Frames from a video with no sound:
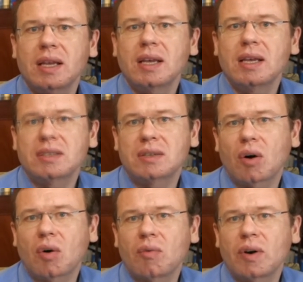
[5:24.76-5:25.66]

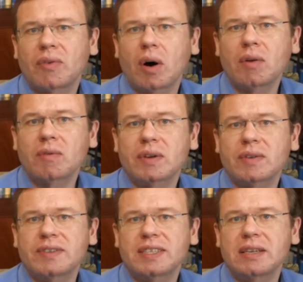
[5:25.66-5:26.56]
So, with all what
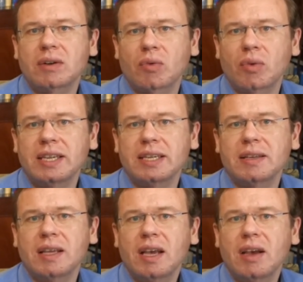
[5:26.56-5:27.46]
you've seen
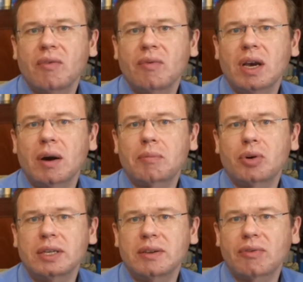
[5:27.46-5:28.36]
already, we are
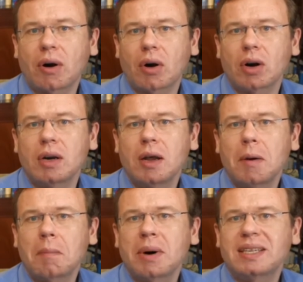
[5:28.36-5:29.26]
pretty far
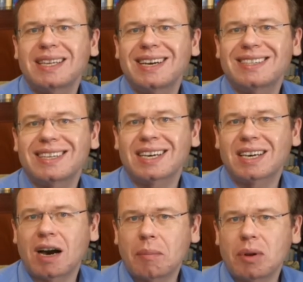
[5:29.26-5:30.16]
but there's a
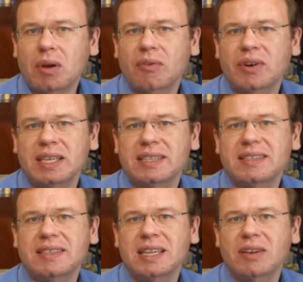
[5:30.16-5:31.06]
couple of
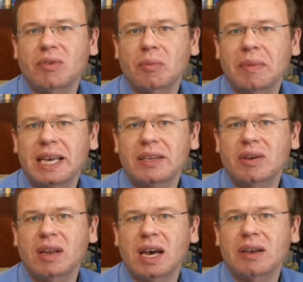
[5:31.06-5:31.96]
hints that will make
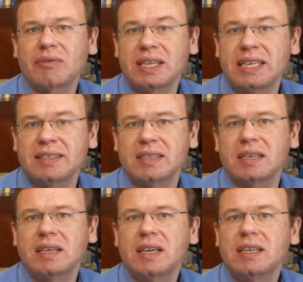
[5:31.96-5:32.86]
your life
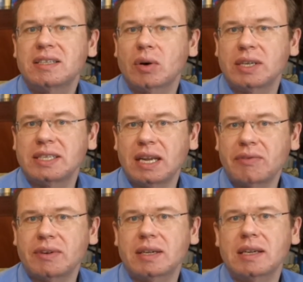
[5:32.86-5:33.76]
easier, so I
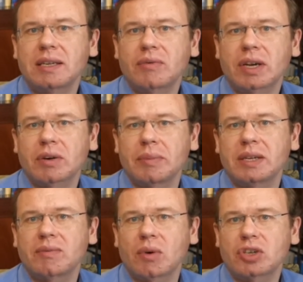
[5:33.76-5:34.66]
definitely
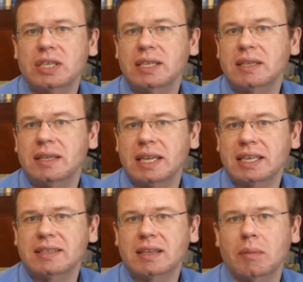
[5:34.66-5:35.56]
recommend watching the
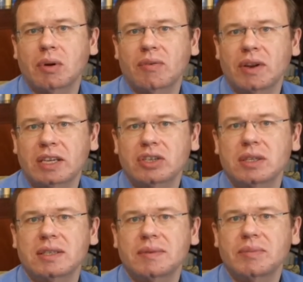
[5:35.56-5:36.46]
next couple of lectures.